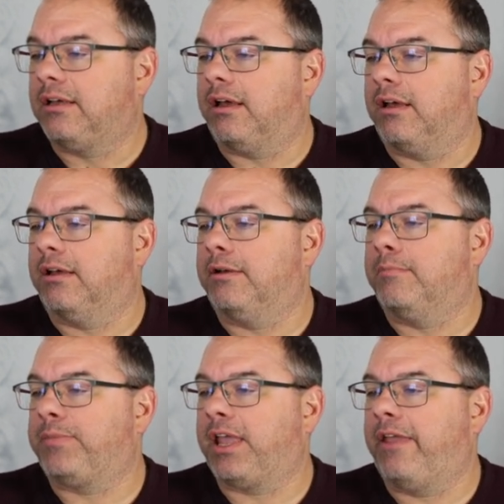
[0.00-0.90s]

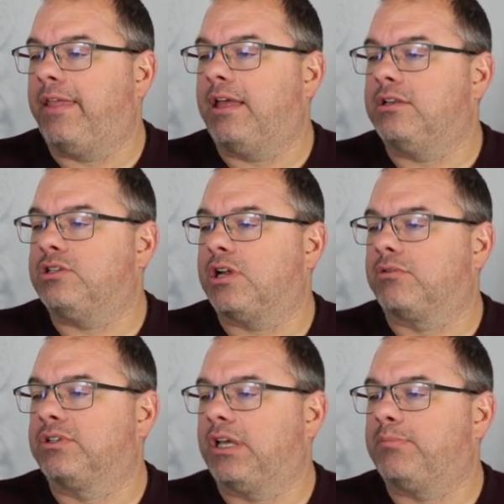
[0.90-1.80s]
And then
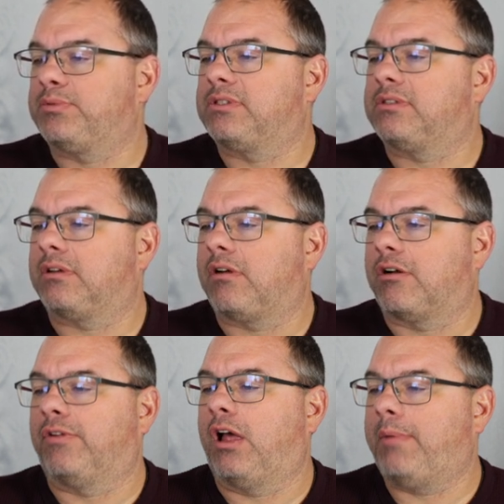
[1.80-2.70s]
general tips,
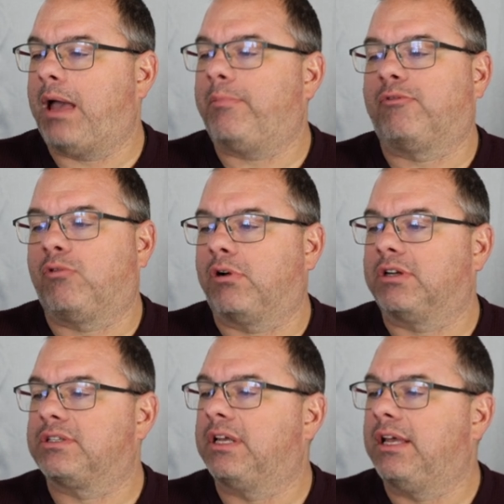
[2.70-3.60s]
Carnival Hub app, of
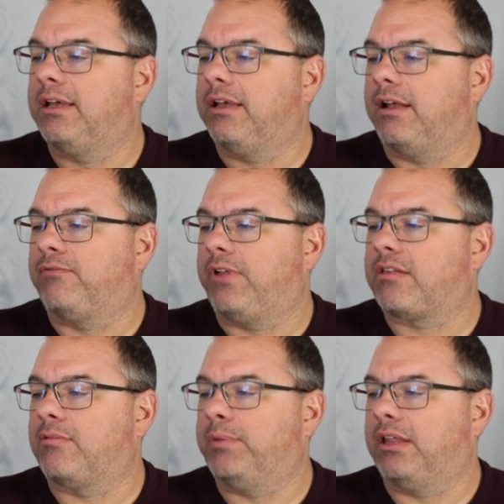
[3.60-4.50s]
course, and
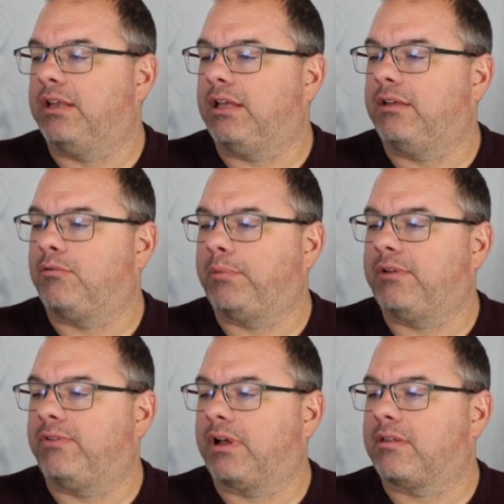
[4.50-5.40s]
flexibility, remain
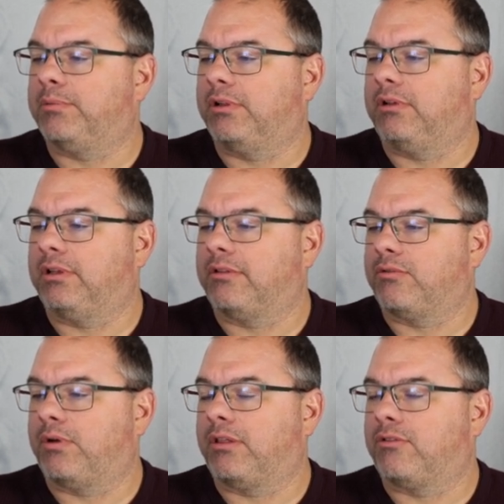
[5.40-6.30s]
flexible, and
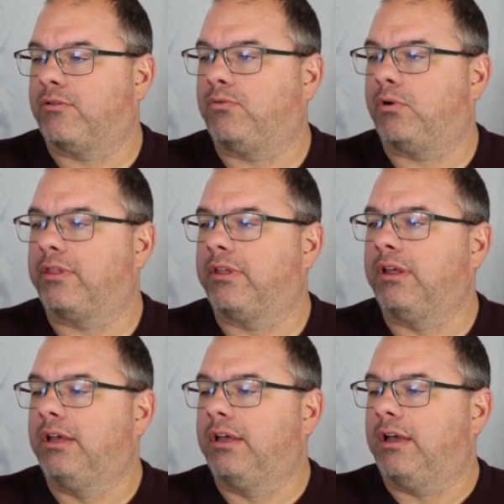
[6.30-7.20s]
so on and so forth.
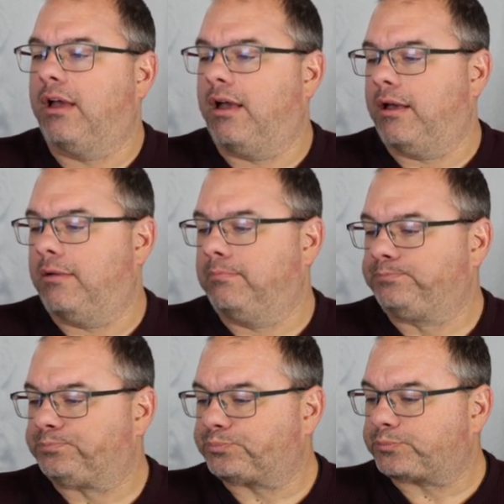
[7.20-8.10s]
I'm
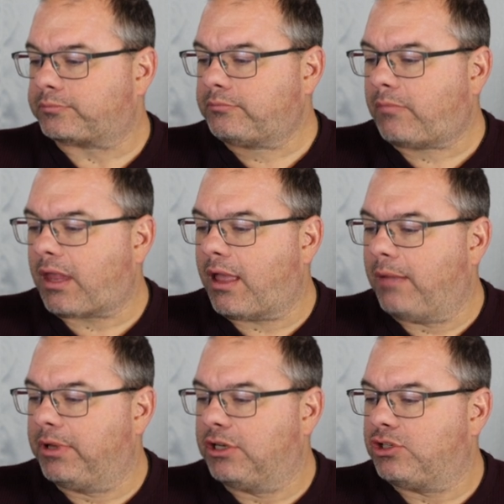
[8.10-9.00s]

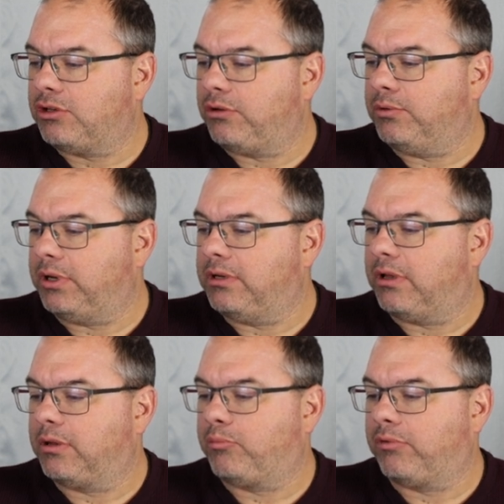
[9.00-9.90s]
going to show you
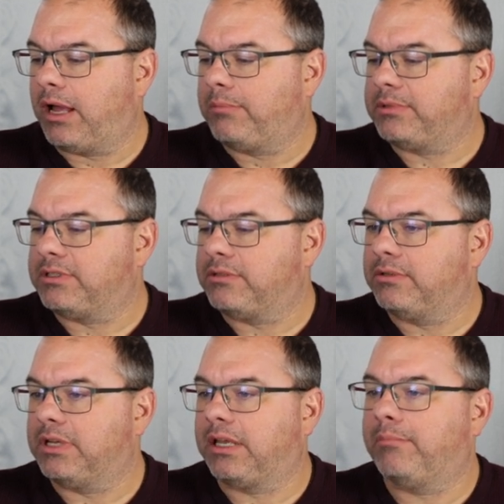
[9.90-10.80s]
another prompt as soon
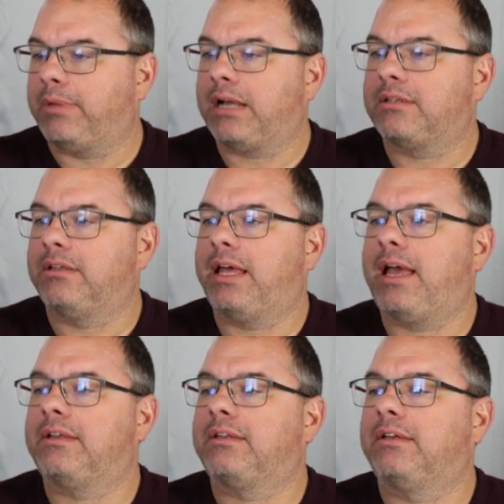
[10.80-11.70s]
as I get back to
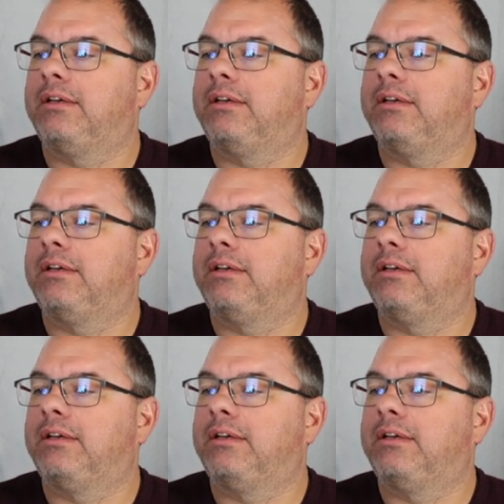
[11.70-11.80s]
that.